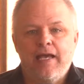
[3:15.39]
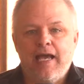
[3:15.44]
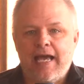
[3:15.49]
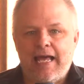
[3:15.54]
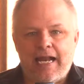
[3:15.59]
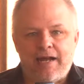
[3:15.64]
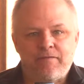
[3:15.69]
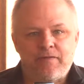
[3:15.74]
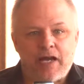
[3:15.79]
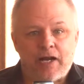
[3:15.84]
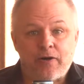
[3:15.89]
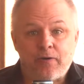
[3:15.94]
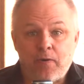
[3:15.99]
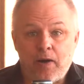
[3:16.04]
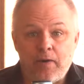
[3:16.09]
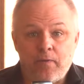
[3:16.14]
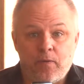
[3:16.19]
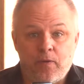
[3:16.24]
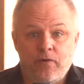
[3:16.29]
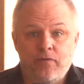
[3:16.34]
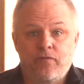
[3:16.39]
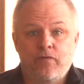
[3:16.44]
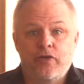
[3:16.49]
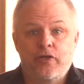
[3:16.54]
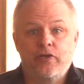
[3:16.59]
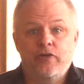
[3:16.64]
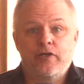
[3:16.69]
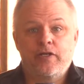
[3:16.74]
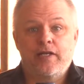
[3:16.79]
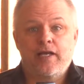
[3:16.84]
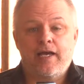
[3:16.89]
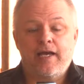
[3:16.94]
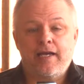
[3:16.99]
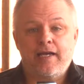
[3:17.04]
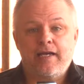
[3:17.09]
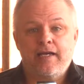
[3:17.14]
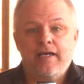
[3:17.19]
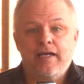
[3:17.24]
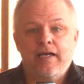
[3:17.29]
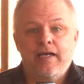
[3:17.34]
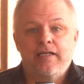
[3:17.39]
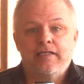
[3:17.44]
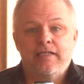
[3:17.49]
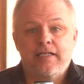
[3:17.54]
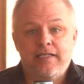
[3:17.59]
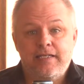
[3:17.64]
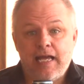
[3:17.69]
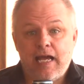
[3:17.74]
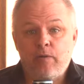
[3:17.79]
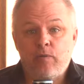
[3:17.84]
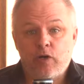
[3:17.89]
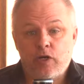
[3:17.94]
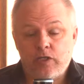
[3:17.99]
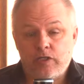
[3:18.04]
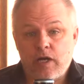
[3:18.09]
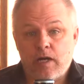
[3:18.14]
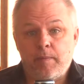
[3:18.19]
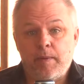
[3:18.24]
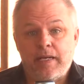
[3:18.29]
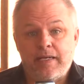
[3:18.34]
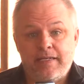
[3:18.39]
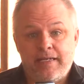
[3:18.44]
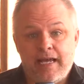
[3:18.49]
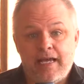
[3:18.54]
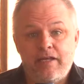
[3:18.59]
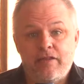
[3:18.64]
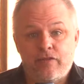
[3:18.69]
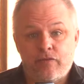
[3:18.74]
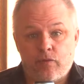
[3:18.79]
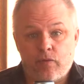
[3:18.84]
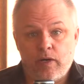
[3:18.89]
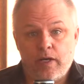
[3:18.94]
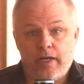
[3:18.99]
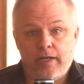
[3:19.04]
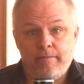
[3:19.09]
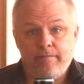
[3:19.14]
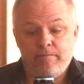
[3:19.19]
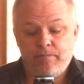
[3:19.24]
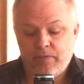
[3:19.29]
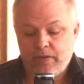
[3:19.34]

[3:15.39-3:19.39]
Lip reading: And I've got a great word for you today. Today, we're going to talk about day three.